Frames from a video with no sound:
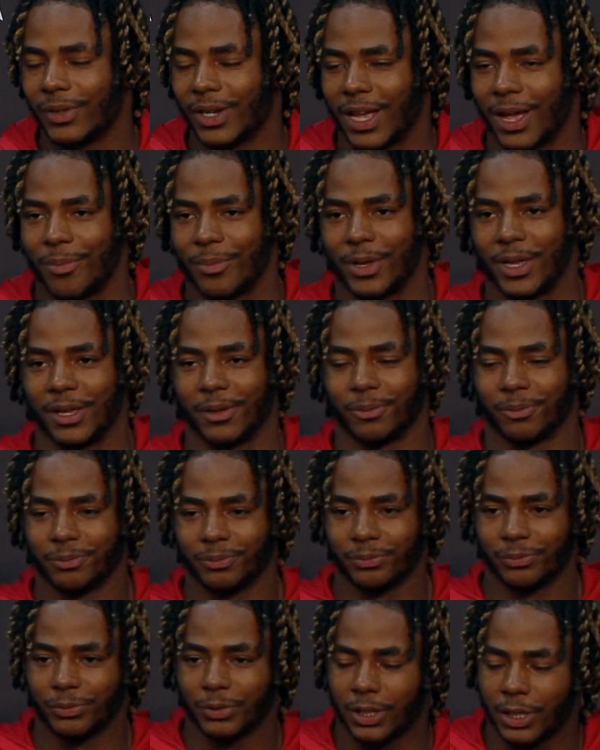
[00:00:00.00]
I mean,
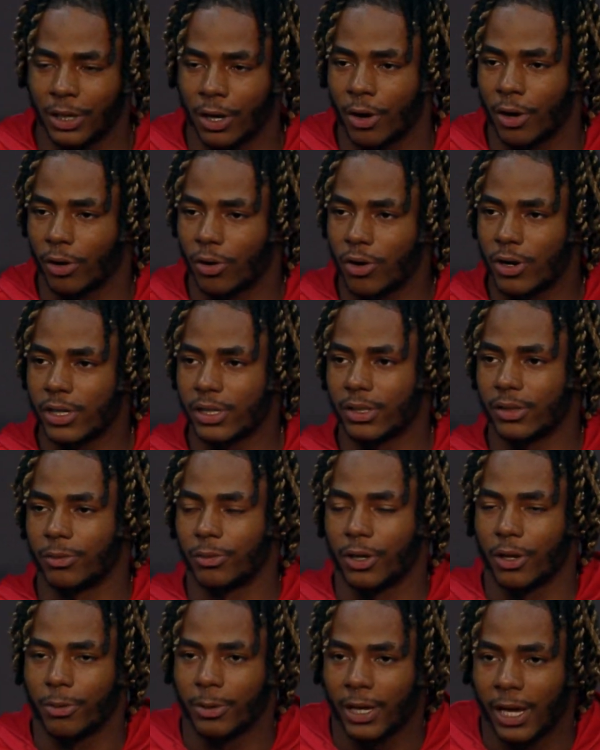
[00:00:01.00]
you know, of course, you
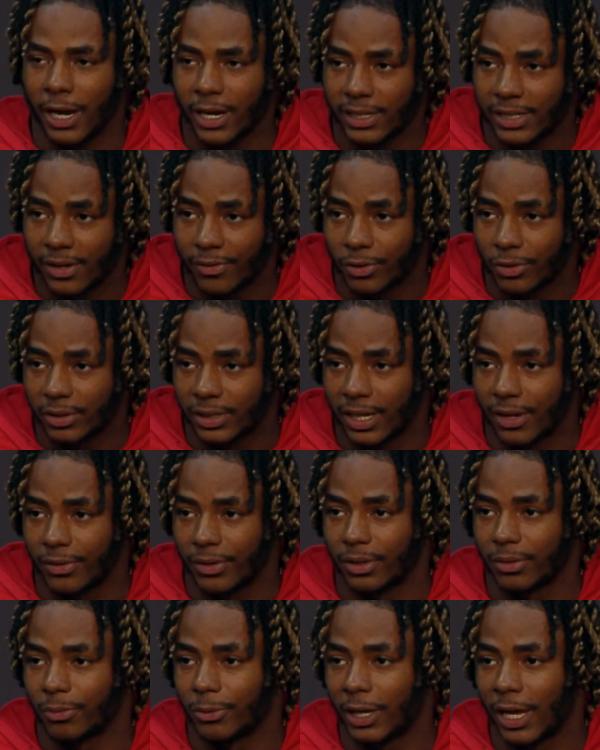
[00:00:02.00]
know, we got our 707
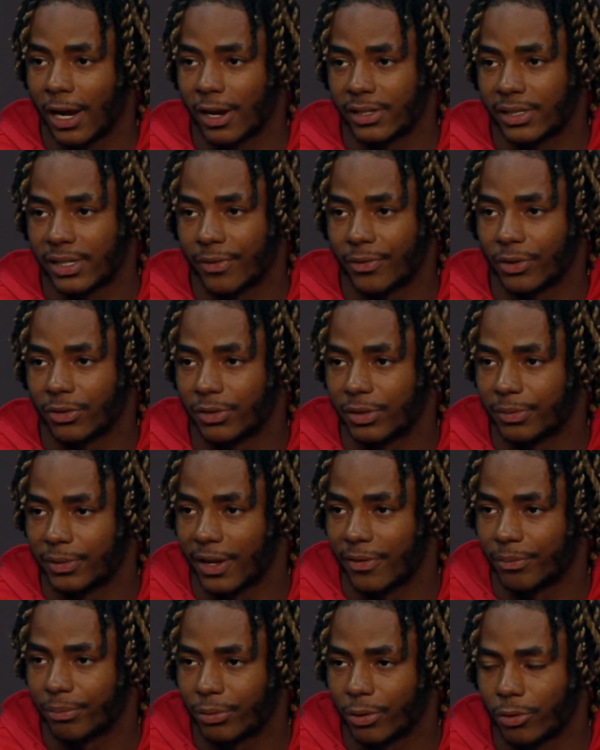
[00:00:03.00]

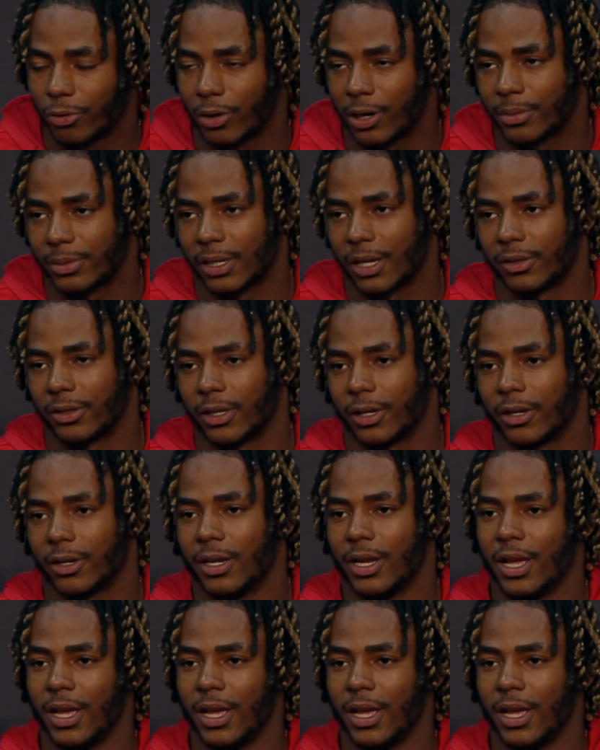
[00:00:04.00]
programs out there.